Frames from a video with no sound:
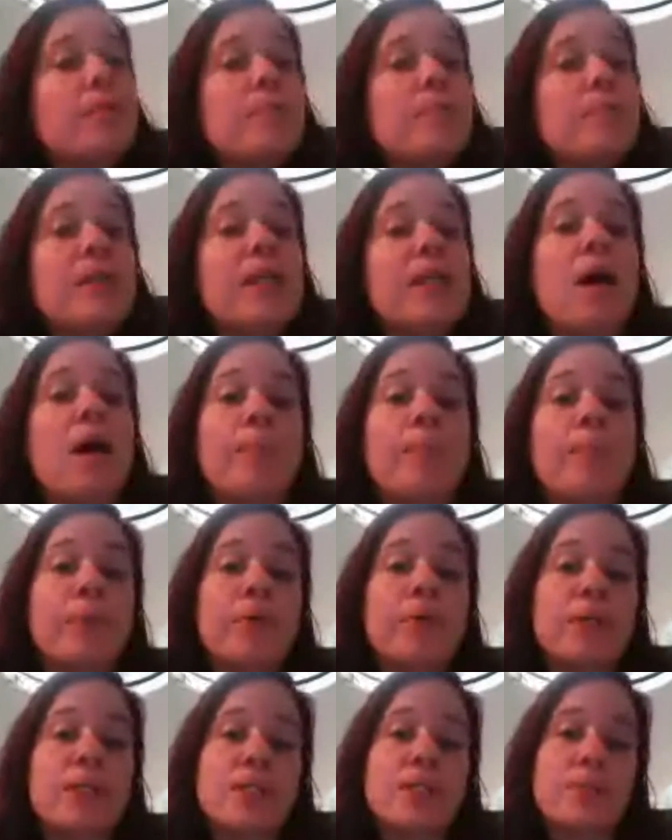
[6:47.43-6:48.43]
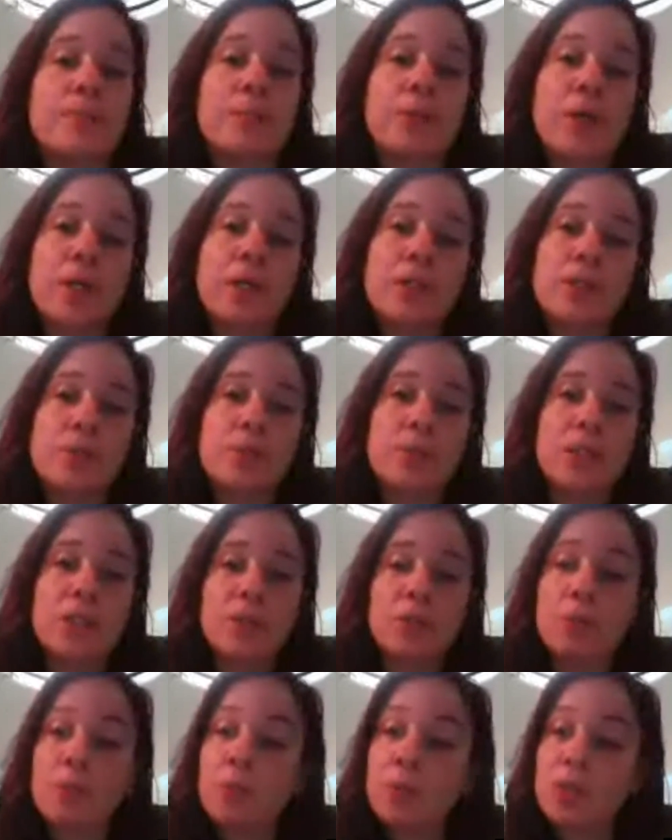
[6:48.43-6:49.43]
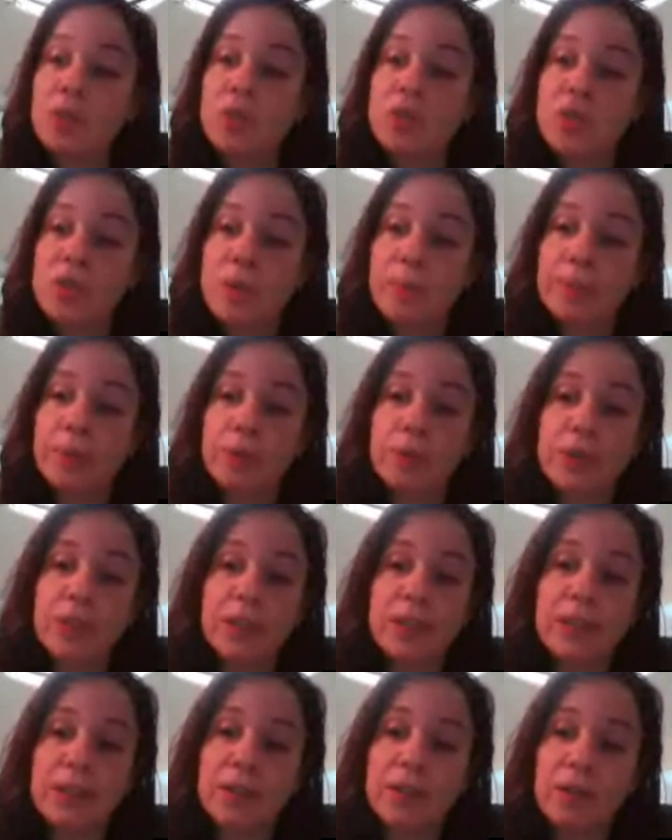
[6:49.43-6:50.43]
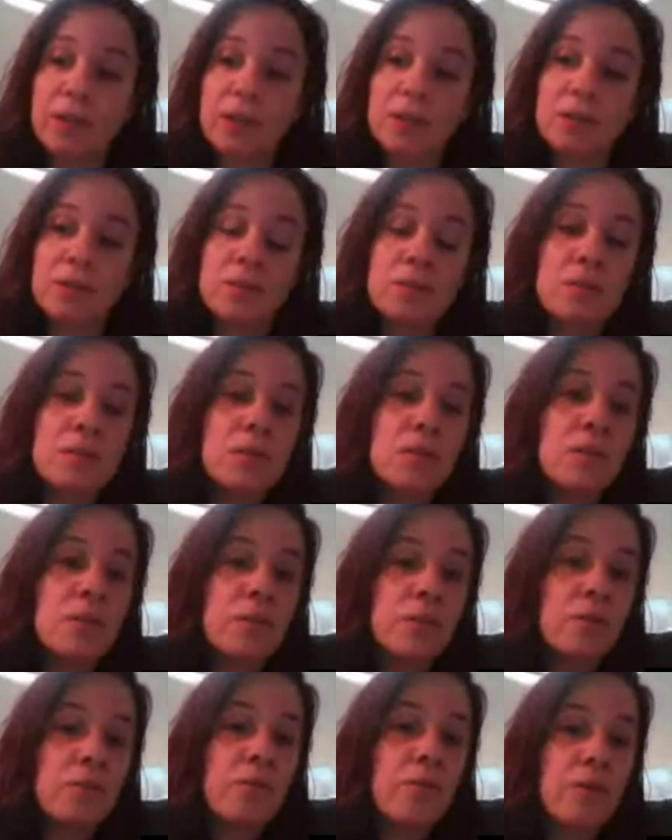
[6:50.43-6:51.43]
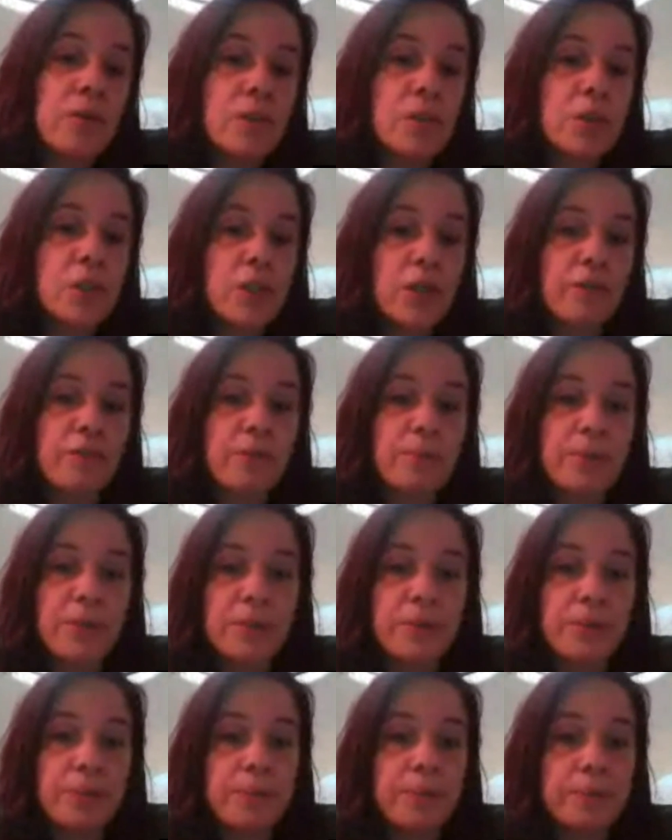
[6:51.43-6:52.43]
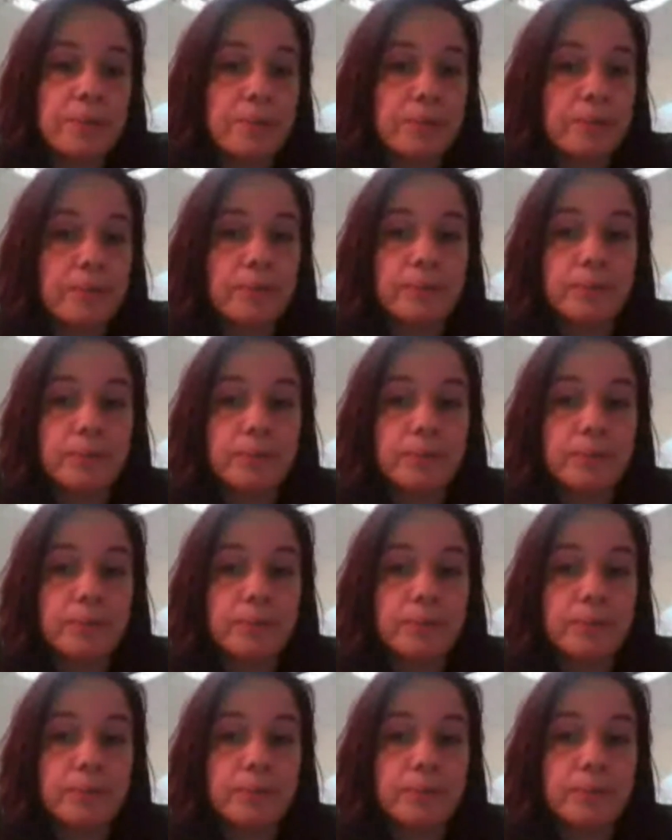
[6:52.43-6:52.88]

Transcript: be uploaded somewhere else. We can just upload it here and share from here.